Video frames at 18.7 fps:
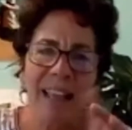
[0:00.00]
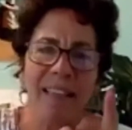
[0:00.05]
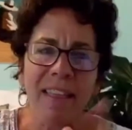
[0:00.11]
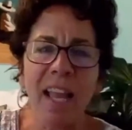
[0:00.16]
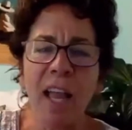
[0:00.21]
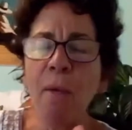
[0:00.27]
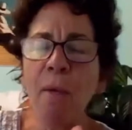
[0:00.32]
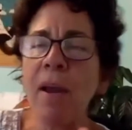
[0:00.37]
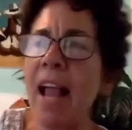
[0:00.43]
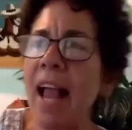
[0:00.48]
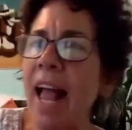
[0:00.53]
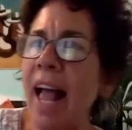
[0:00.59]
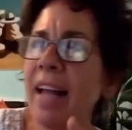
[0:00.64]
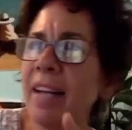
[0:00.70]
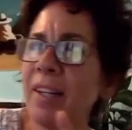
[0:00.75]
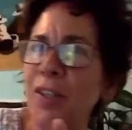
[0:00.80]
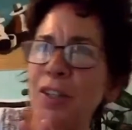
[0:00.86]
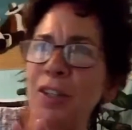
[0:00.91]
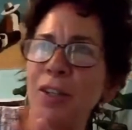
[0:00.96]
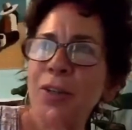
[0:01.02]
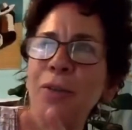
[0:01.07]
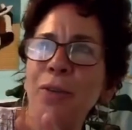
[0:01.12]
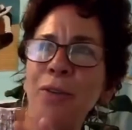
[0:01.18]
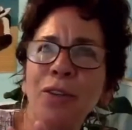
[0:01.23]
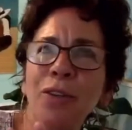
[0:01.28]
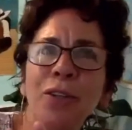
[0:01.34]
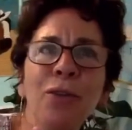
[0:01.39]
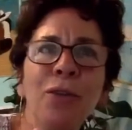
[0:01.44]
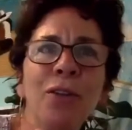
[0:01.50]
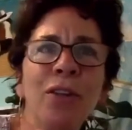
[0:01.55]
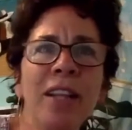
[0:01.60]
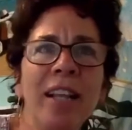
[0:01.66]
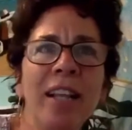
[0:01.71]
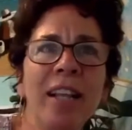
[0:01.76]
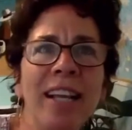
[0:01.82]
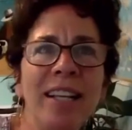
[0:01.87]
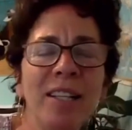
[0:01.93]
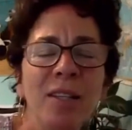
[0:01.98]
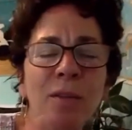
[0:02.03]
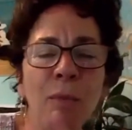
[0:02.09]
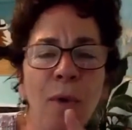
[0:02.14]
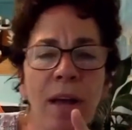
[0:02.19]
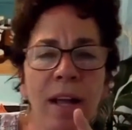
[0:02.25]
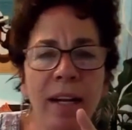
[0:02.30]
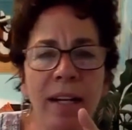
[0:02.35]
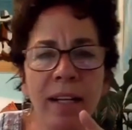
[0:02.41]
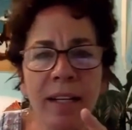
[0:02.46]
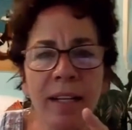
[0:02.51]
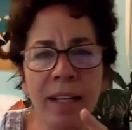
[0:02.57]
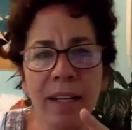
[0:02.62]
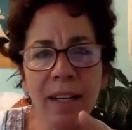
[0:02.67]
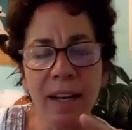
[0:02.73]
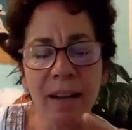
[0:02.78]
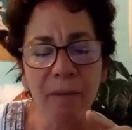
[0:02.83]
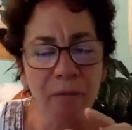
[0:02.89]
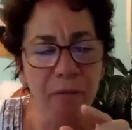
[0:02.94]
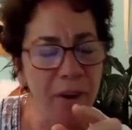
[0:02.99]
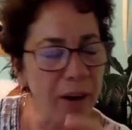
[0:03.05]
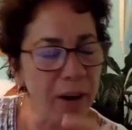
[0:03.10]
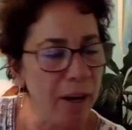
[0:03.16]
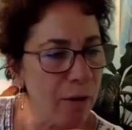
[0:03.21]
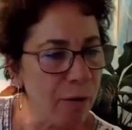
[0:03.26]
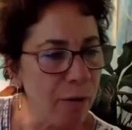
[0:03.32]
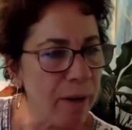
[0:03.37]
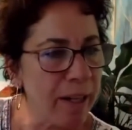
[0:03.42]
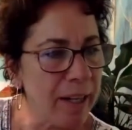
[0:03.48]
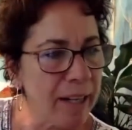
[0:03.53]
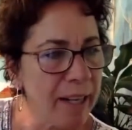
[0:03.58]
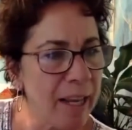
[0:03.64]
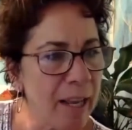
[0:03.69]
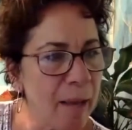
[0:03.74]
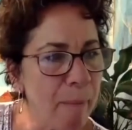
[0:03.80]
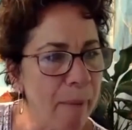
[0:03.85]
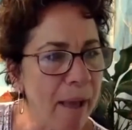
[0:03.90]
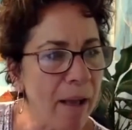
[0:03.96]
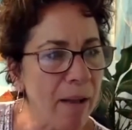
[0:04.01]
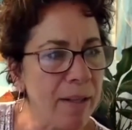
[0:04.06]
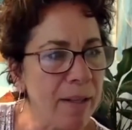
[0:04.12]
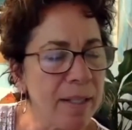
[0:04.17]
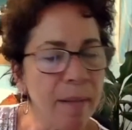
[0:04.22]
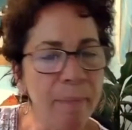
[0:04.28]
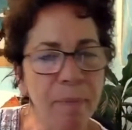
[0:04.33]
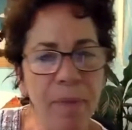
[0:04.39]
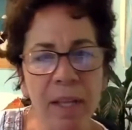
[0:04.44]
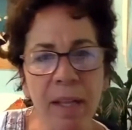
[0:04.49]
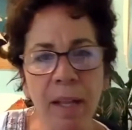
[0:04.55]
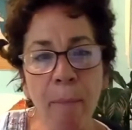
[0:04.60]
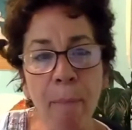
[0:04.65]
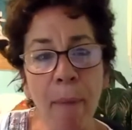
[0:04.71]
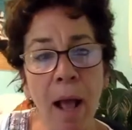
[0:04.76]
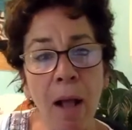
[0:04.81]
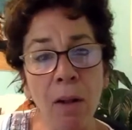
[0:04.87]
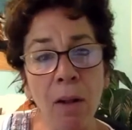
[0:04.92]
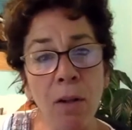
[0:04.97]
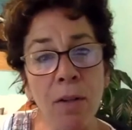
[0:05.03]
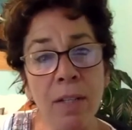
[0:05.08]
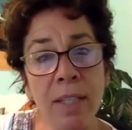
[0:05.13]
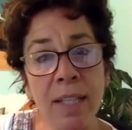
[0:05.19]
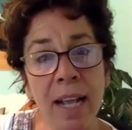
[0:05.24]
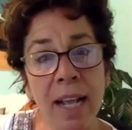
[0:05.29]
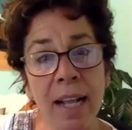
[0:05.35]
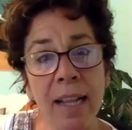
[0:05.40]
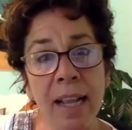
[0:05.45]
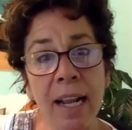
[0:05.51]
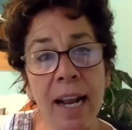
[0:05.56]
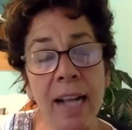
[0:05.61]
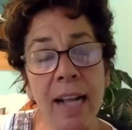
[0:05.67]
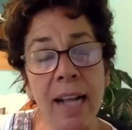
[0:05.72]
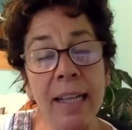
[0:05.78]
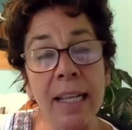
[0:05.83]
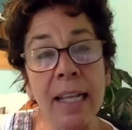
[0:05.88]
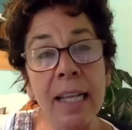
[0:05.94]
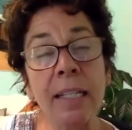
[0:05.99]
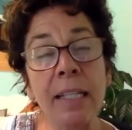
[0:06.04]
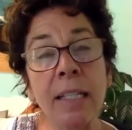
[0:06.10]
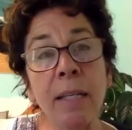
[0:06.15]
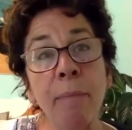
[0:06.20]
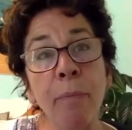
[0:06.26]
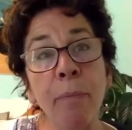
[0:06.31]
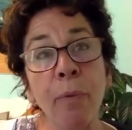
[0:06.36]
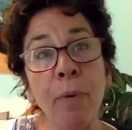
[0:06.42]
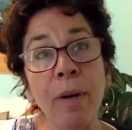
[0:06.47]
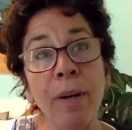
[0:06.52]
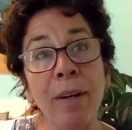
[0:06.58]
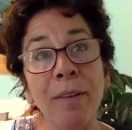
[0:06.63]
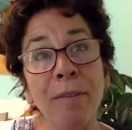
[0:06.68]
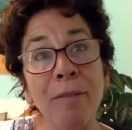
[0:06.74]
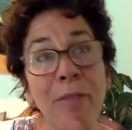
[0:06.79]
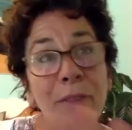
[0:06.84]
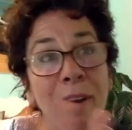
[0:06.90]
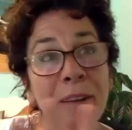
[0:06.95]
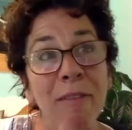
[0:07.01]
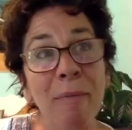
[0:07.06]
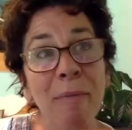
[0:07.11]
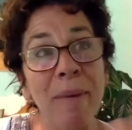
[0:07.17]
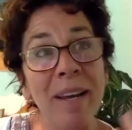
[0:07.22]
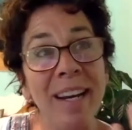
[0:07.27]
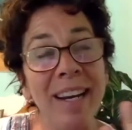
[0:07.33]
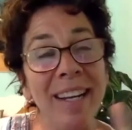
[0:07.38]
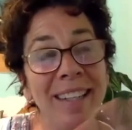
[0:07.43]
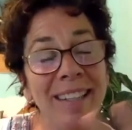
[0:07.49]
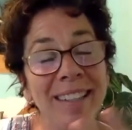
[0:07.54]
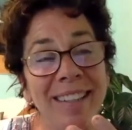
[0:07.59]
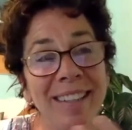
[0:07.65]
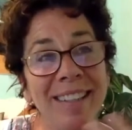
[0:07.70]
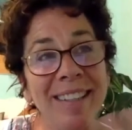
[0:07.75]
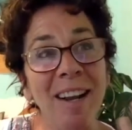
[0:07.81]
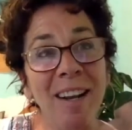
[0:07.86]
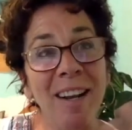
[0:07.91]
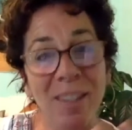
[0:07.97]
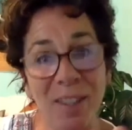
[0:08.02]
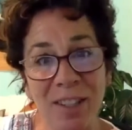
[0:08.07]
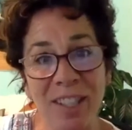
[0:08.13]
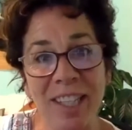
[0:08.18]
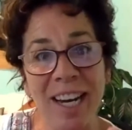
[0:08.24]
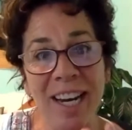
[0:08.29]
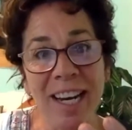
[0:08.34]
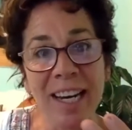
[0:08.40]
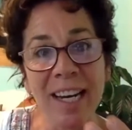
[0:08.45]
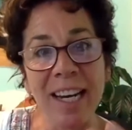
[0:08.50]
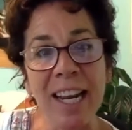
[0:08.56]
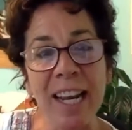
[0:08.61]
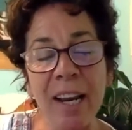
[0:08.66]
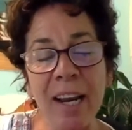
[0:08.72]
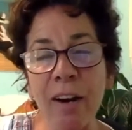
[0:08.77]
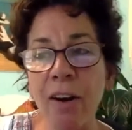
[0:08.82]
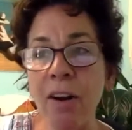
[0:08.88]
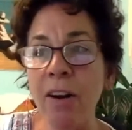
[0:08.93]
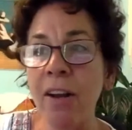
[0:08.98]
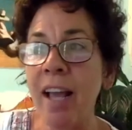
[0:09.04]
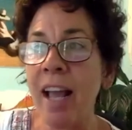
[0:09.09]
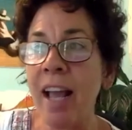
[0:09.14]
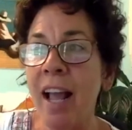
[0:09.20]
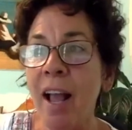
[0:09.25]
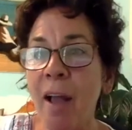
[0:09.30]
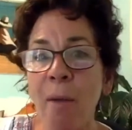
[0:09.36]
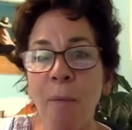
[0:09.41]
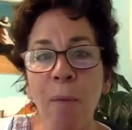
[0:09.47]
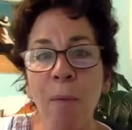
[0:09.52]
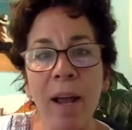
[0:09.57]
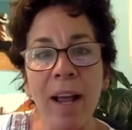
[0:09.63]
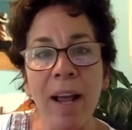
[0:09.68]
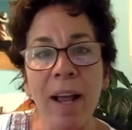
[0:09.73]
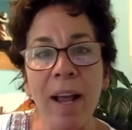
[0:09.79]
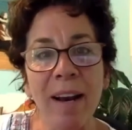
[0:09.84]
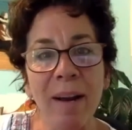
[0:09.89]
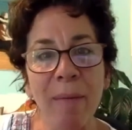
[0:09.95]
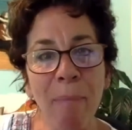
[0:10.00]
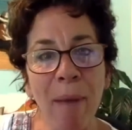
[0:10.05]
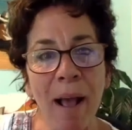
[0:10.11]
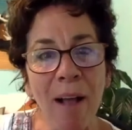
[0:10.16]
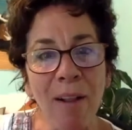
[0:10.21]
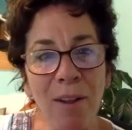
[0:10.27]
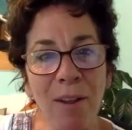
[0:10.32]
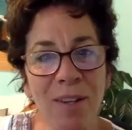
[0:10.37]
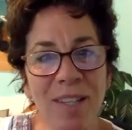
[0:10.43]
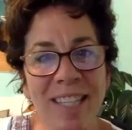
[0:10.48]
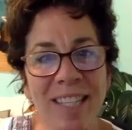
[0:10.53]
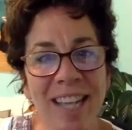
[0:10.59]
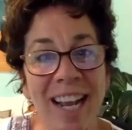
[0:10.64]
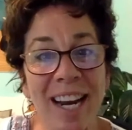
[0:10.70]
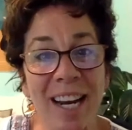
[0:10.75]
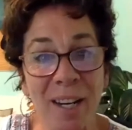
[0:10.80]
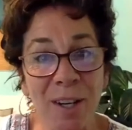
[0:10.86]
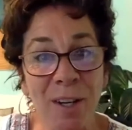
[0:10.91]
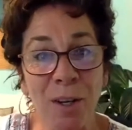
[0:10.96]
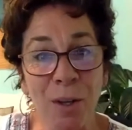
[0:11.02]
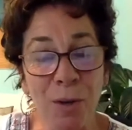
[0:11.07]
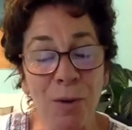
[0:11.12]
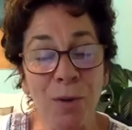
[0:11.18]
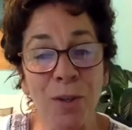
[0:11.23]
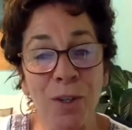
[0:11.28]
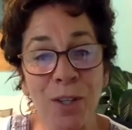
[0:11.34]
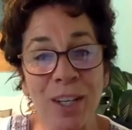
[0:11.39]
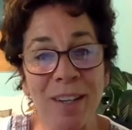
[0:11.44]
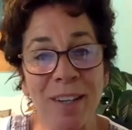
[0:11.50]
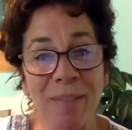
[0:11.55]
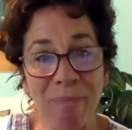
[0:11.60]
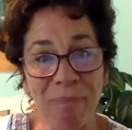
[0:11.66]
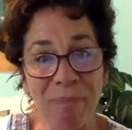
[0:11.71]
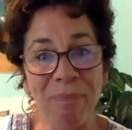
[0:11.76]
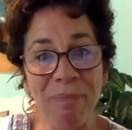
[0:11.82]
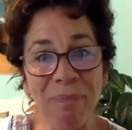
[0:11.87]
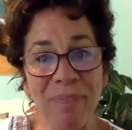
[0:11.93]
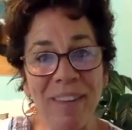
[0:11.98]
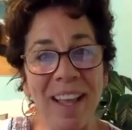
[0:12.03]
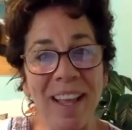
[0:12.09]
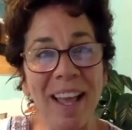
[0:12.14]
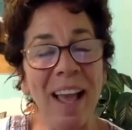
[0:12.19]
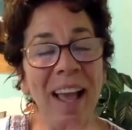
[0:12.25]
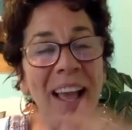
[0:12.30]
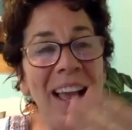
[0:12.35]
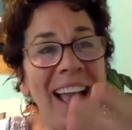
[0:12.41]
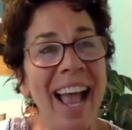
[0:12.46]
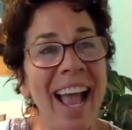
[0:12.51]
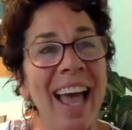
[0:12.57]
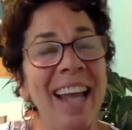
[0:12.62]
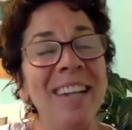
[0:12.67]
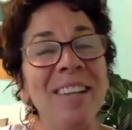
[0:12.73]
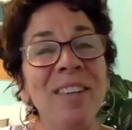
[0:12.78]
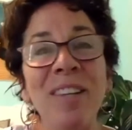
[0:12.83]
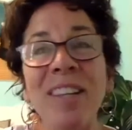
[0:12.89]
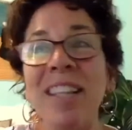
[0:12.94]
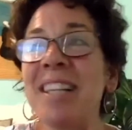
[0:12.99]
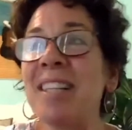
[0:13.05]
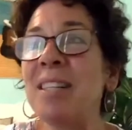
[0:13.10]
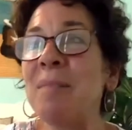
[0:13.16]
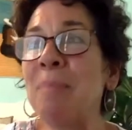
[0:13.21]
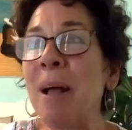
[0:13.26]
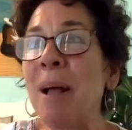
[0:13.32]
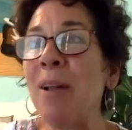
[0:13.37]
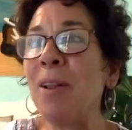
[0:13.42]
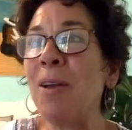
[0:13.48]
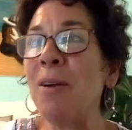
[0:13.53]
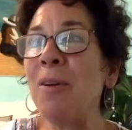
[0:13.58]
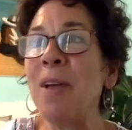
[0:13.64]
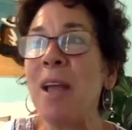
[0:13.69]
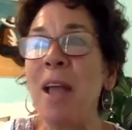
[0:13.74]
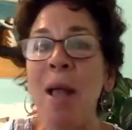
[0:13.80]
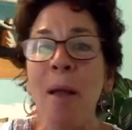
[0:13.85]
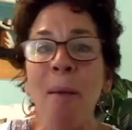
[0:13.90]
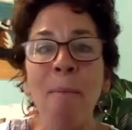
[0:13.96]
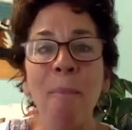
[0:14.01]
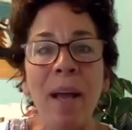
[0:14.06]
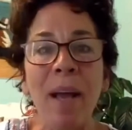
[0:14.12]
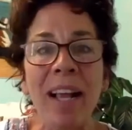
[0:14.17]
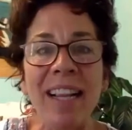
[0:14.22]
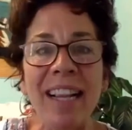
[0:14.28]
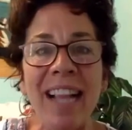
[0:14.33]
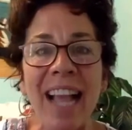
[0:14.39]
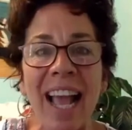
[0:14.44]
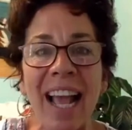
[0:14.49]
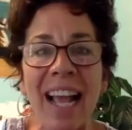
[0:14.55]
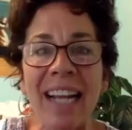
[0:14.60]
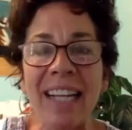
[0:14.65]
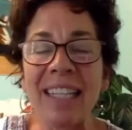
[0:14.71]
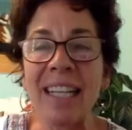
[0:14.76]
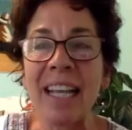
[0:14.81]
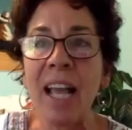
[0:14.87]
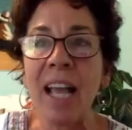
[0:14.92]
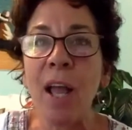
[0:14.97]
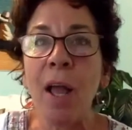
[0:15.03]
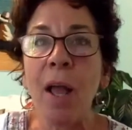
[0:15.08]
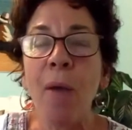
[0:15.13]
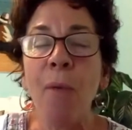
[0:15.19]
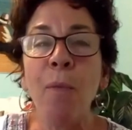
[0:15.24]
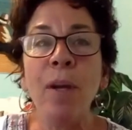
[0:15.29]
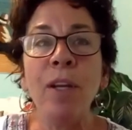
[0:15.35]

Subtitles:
I want to add two things. One, very quickly, about something that Paolo said that I think is important for everybody to understand and hear. When Paolo said, and you should add to this, Paolo, but that when